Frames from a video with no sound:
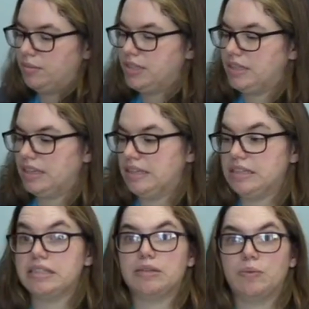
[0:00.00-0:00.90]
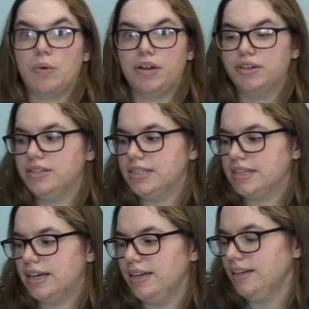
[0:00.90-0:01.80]
Set this water
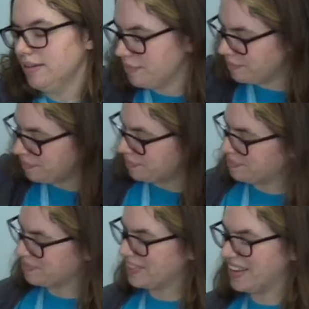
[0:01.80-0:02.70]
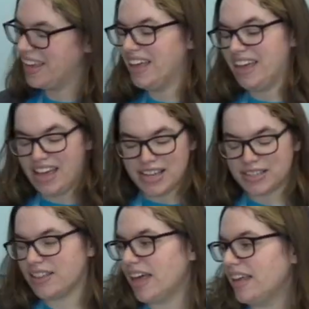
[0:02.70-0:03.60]
aside. So
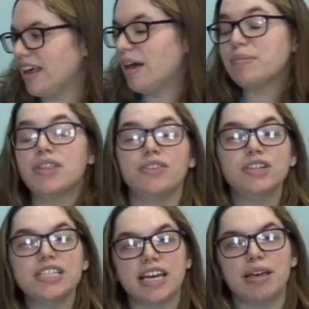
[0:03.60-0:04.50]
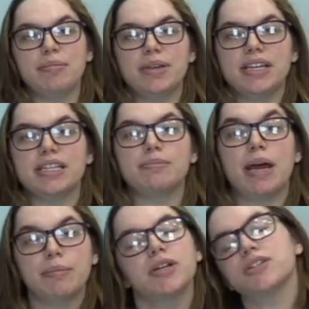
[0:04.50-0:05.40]
then the third tip is
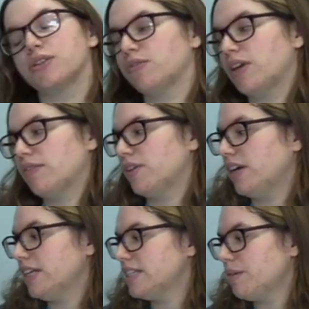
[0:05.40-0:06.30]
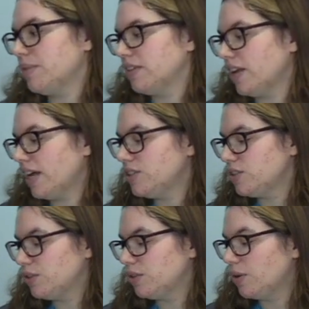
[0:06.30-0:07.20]
my personal favorite. It's something that I
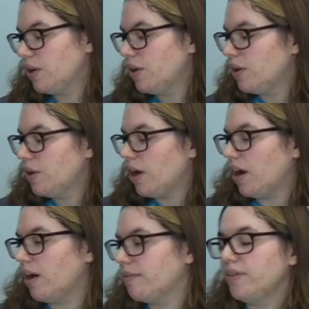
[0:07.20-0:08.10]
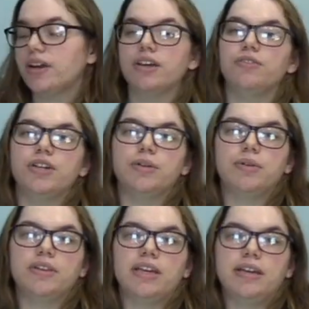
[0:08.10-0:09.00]
do very
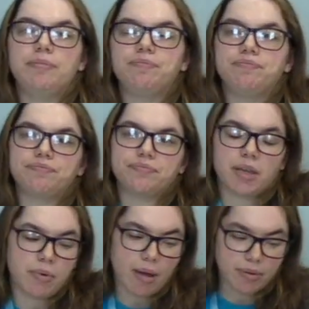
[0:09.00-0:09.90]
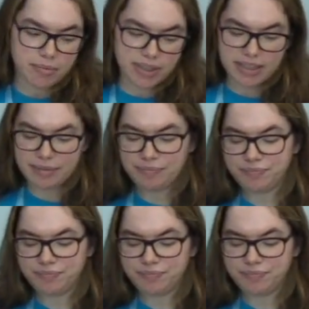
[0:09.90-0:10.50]
frequently, probably